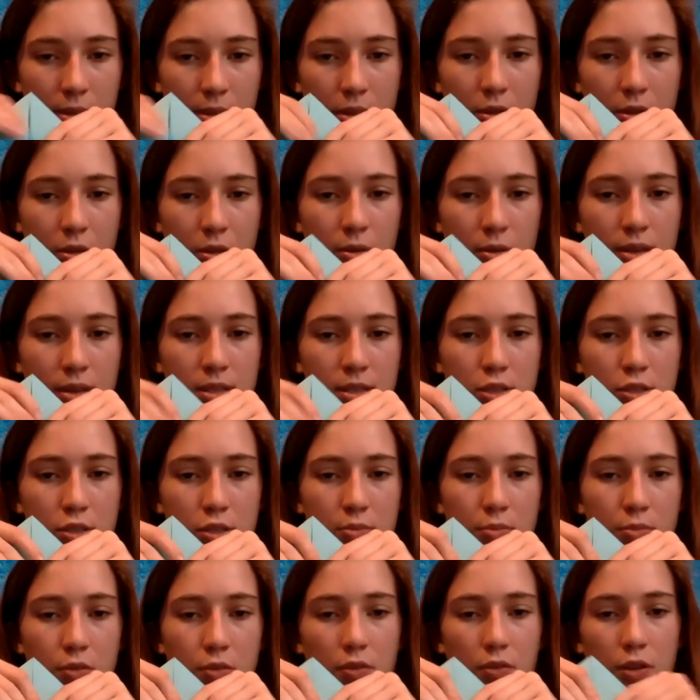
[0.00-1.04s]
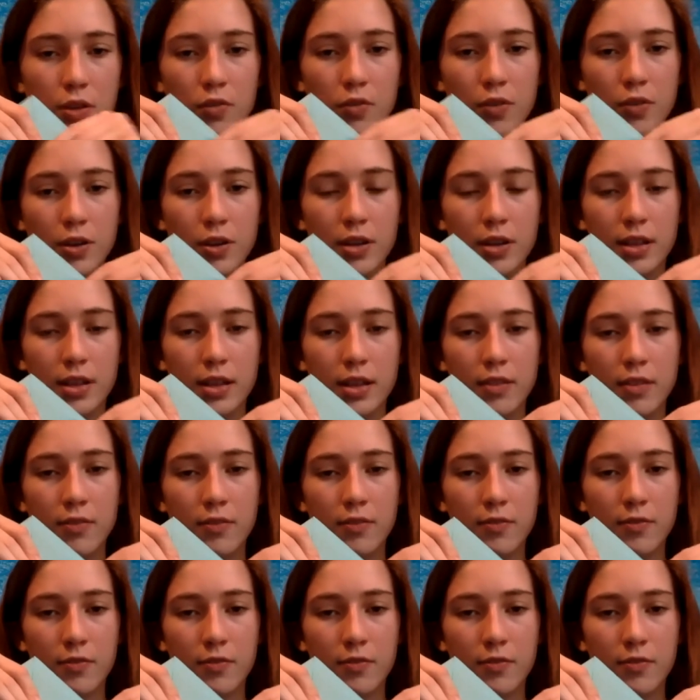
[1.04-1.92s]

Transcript: You can always just move it over and then